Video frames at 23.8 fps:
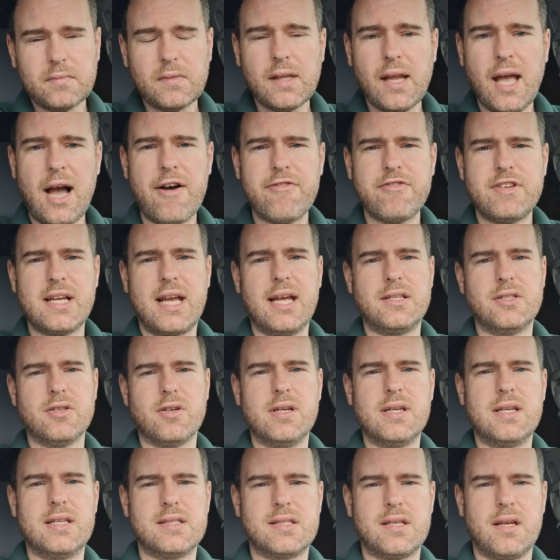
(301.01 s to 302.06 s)
have to get done
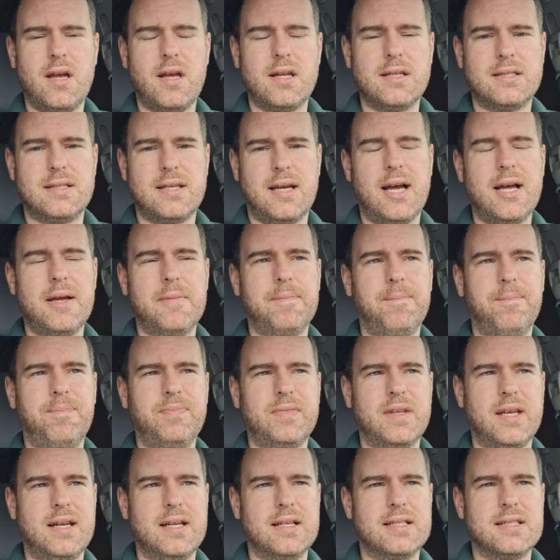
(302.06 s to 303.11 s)
at a certain time,
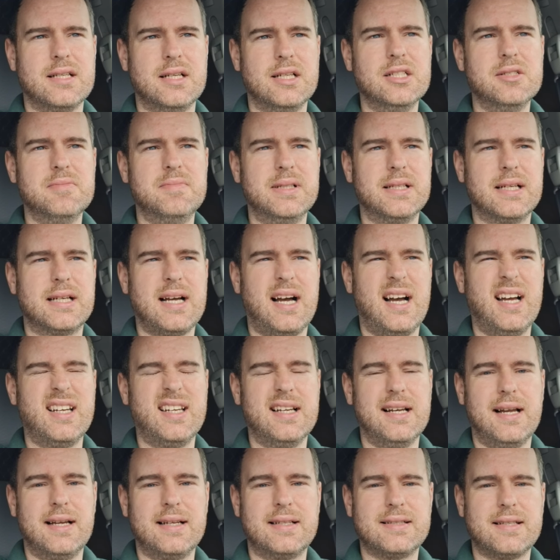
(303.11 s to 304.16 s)
and it's a little bit kind of
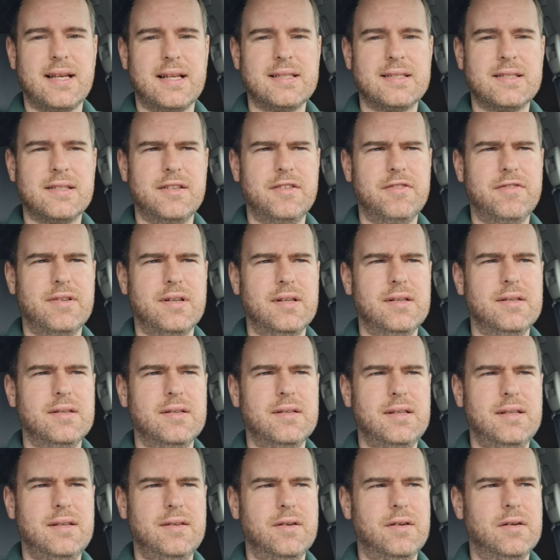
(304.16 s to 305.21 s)
like sensitive,
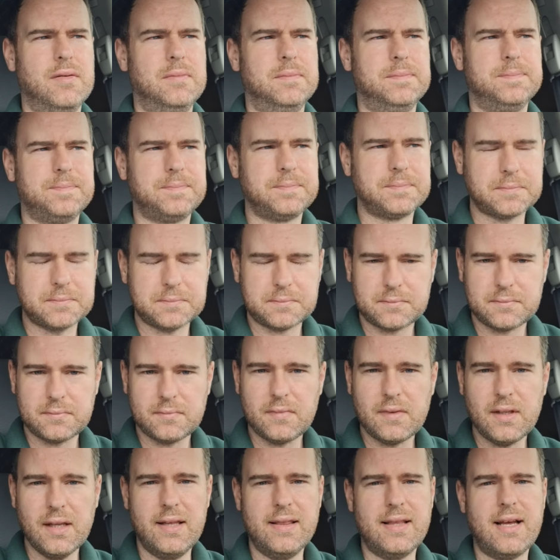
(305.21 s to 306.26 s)
you know,
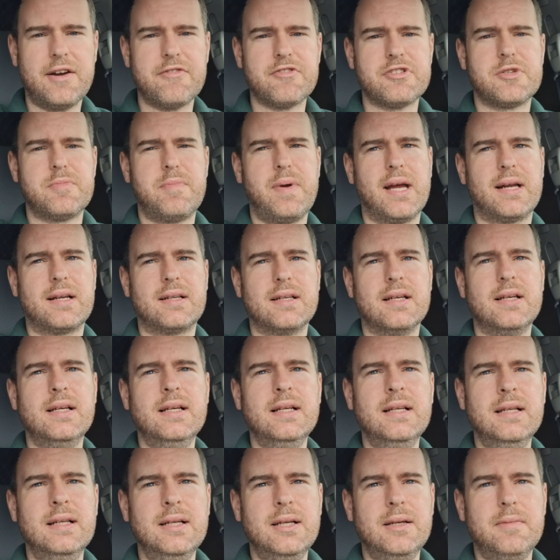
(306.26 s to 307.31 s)
in that respect.
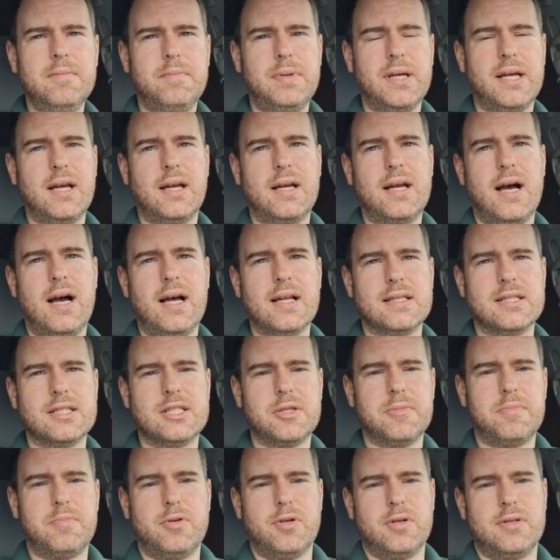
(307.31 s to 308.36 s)
Bigger gardens are
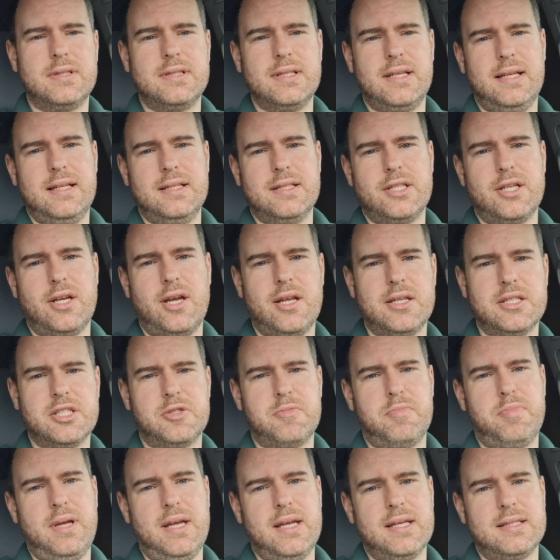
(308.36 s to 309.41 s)
put in certain
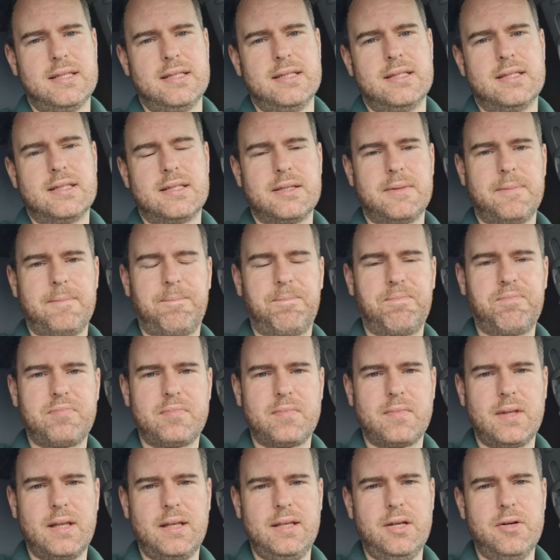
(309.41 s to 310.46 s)
spaces,
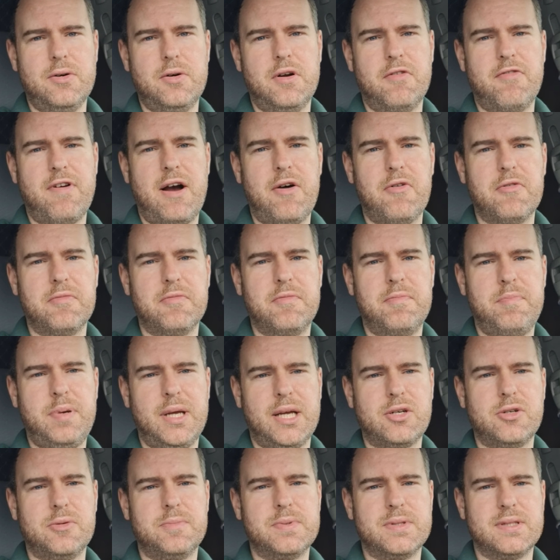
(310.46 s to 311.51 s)
you know, around
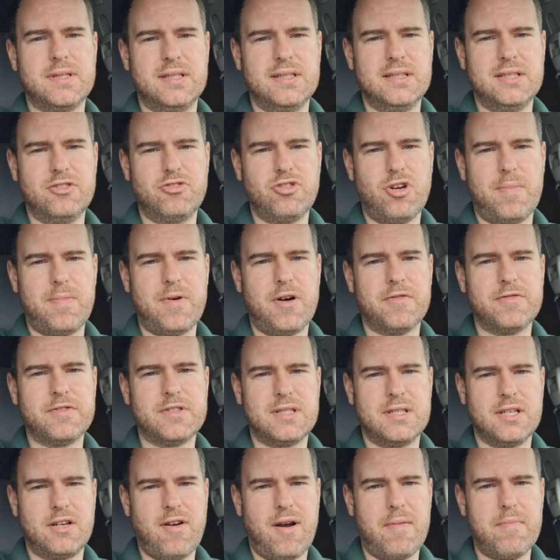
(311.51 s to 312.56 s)
pickups and drop-offs
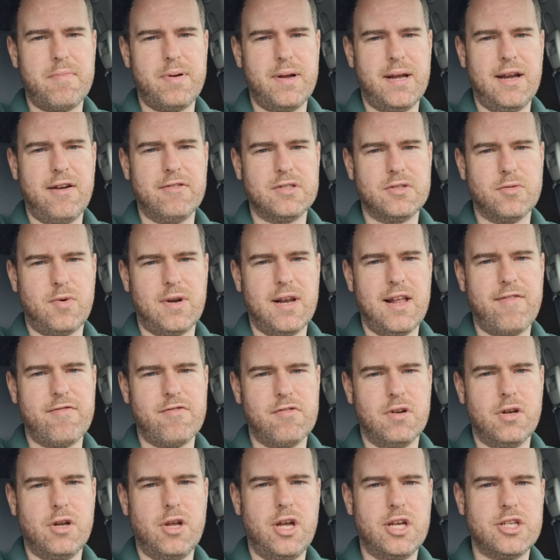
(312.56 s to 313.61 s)
to grandparents or whatever,
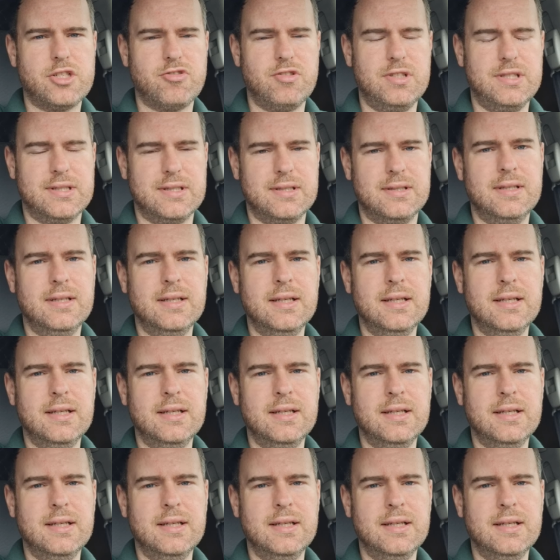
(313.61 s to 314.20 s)
or nurseries, and